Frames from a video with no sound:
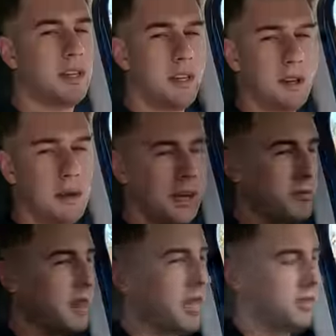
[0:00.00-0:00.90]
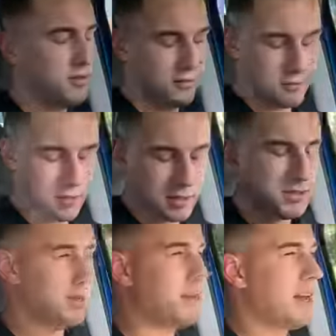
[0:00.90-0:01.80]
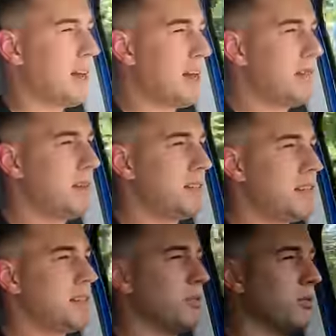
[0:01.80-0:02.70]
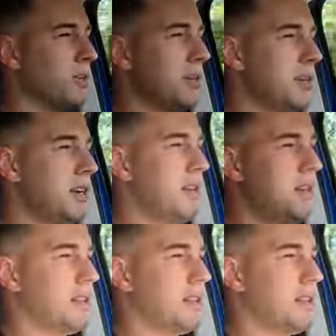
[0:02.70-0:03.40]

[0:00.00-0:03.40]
Now you have been asking for it, so I have a decibel reader here,